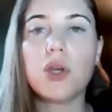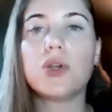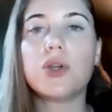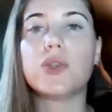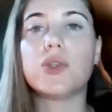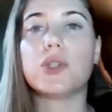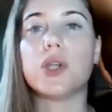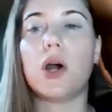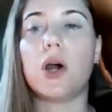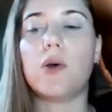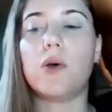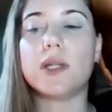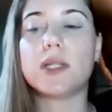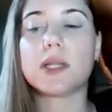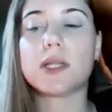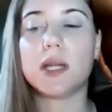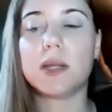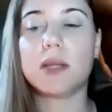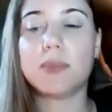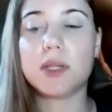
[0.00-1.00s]
So it's
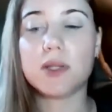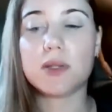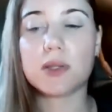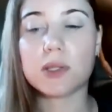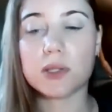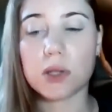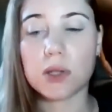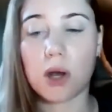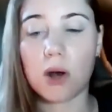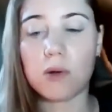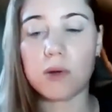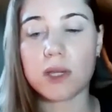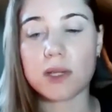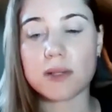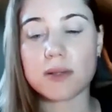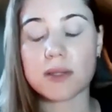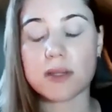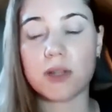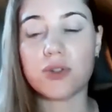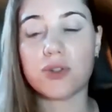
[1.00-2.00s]
going to be so
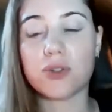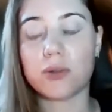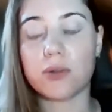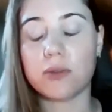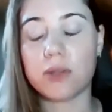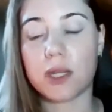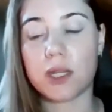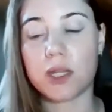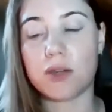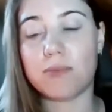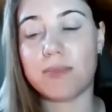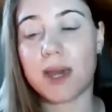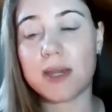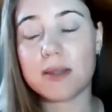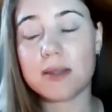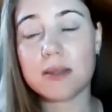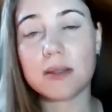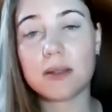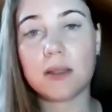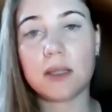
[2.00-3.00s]
essential that you
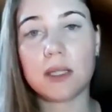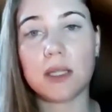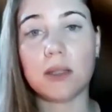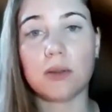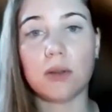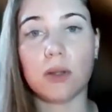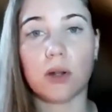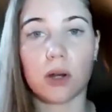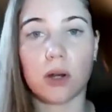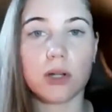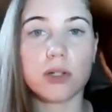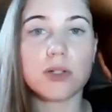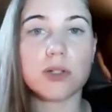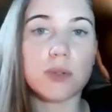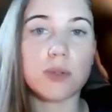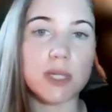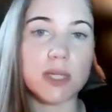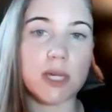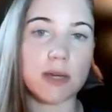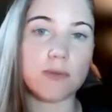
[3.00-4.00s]
basically learn
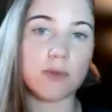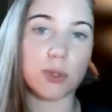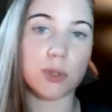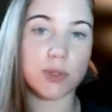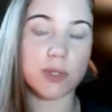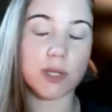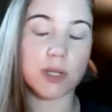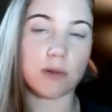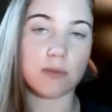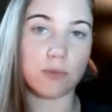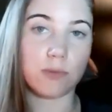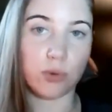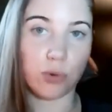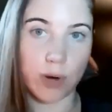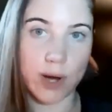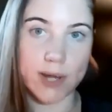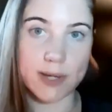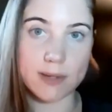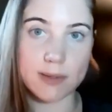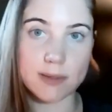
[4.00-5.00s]
to give yourself
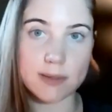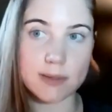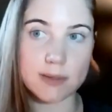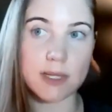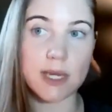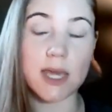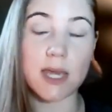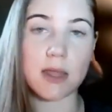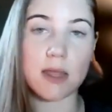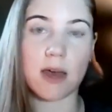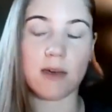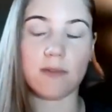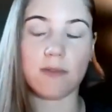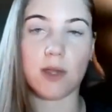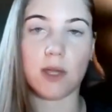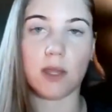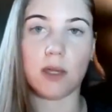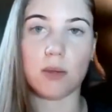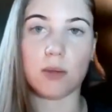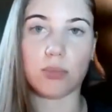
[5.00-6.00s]
grace in that
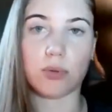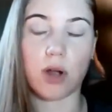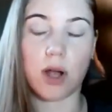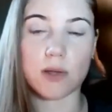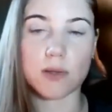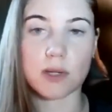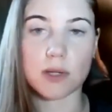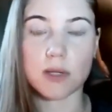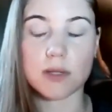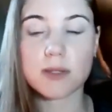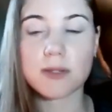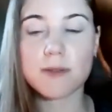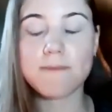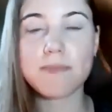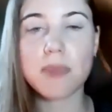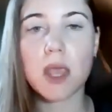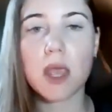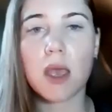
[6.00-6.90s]
failing process.